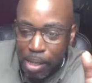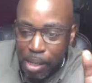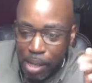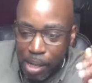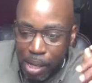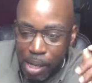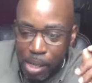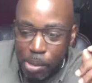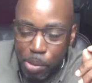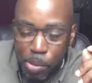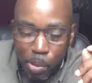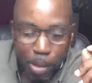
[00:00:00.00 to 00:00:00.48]

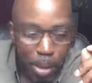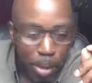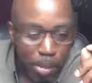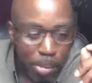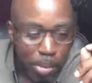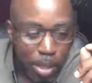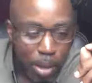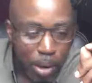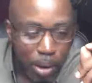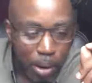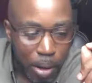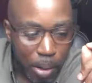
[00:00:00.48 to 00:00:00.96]
That's what I'm
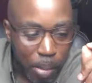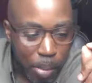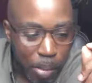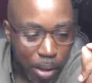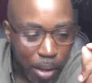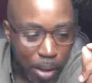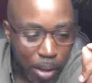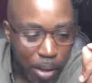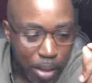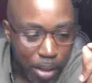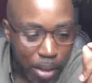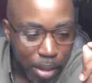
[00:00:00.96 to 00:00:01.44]
talking
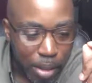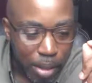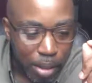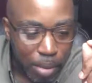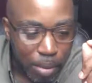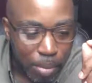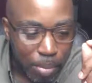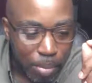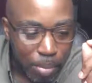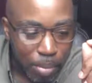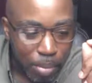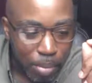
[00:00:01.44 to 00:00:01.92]
about.
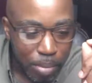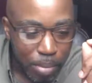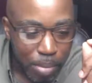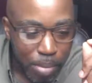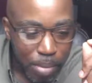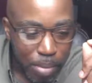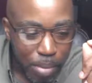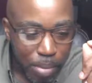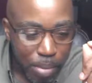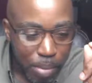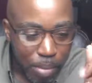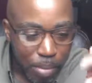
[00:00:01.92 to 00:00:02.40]

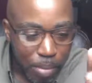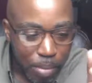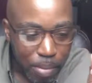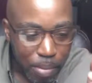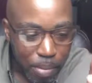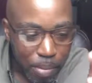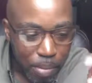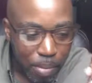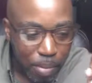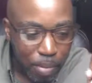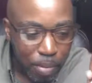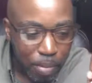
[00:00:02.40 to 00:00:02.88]

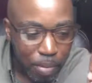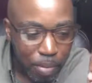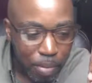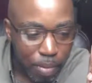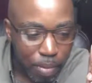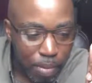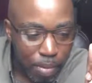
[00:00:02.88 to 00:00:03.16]
Mm.